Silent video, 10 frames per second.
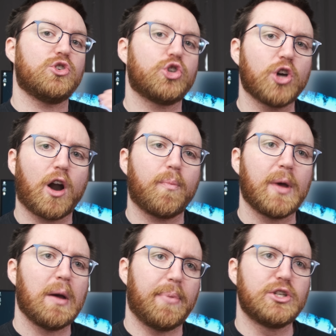and sharp
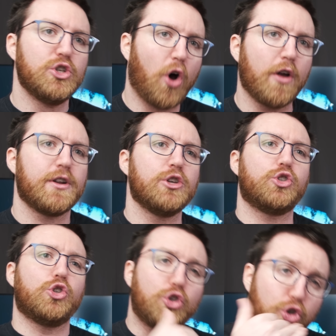but not
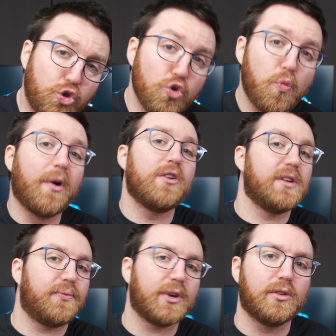super
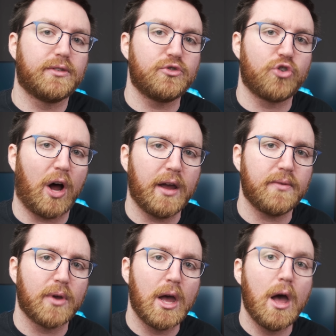difficult to drive,